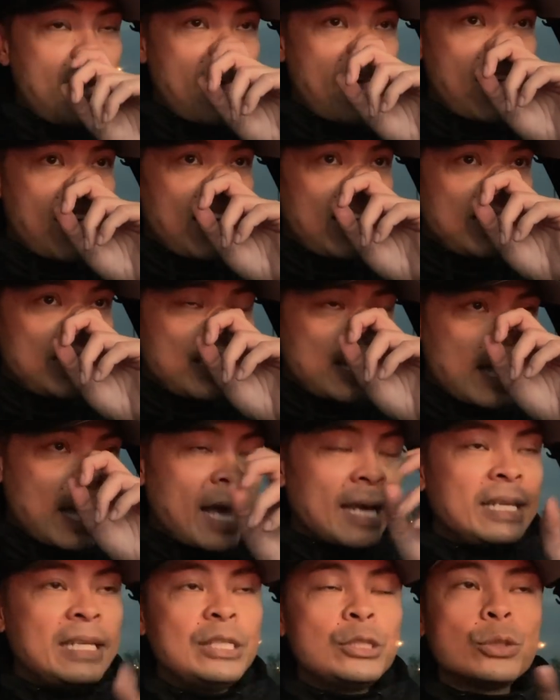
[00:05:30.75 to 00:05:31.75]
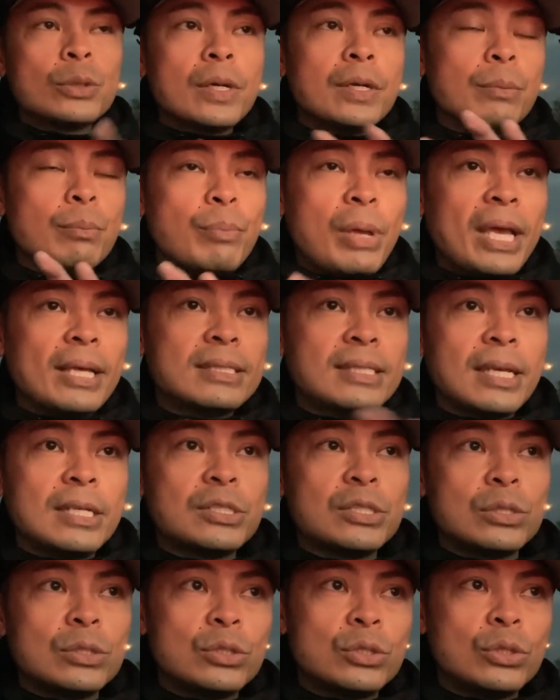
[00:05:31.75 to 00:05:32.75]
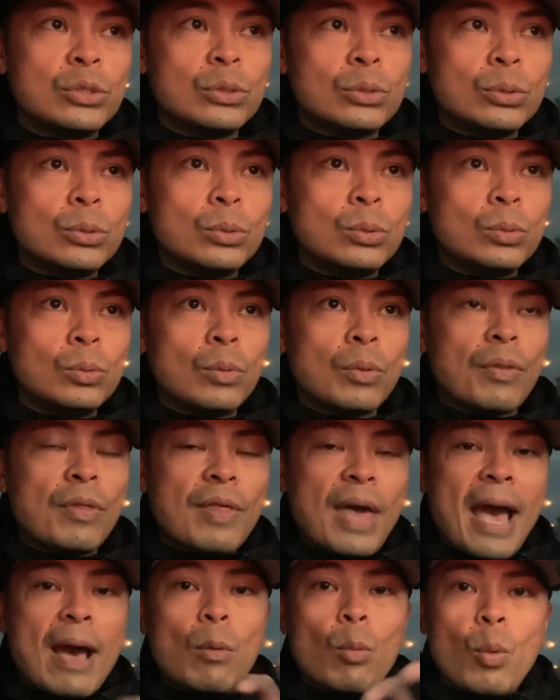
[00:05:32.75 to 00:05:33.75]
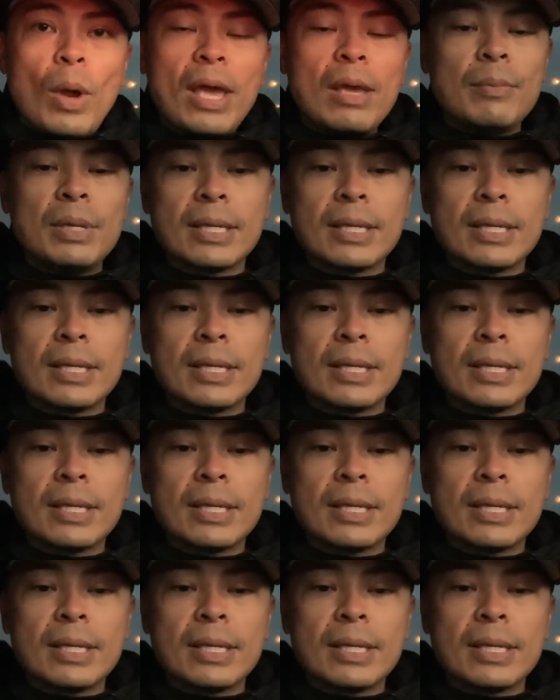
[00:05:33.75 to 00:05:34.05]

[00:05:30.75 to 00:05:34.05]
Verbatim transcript: And I need you to pay attention to that way,